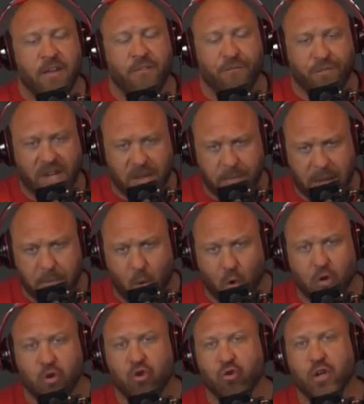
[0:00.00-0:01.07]
Feed Me
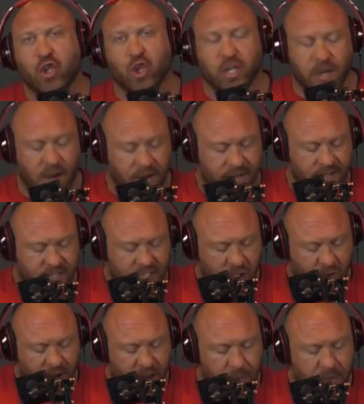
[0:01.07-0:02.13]
More Nutrition on
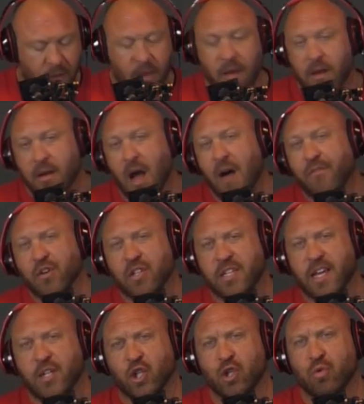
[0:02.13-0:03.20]
Instagram.
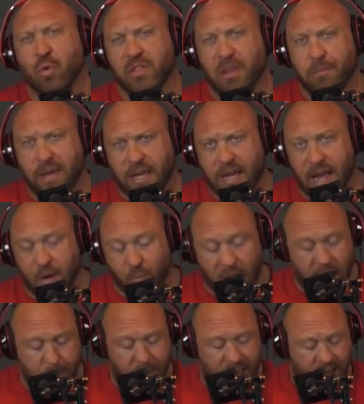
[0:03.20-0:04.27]
Conversation with the Big Guy
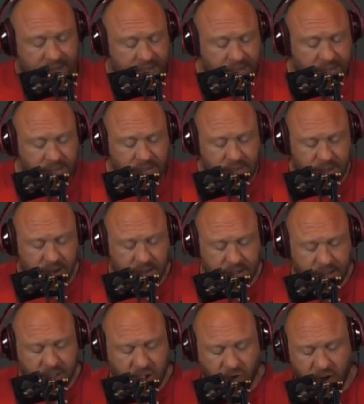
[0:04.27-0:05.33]
Ryback on
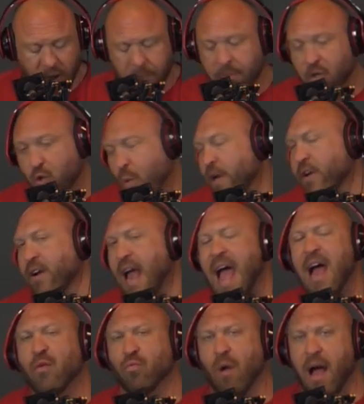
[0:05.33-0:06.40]
Instagram. Twitter
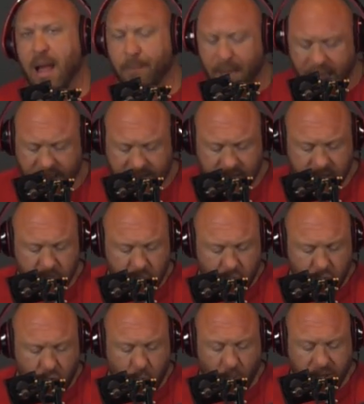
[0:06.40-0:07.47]
at
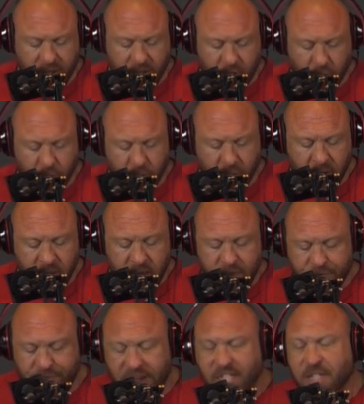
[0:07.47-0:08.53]
Ryback22.
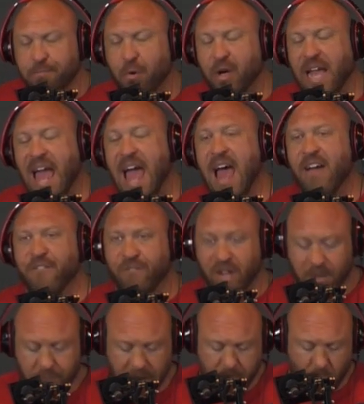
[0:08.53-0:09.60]
Facebook at
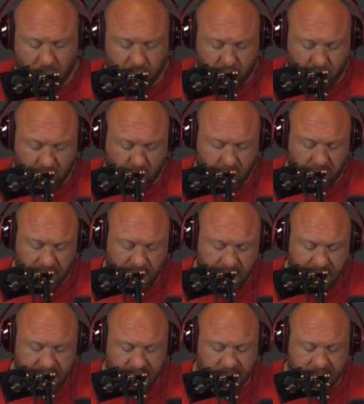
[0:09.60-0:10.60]
Feed Me More Nutrition.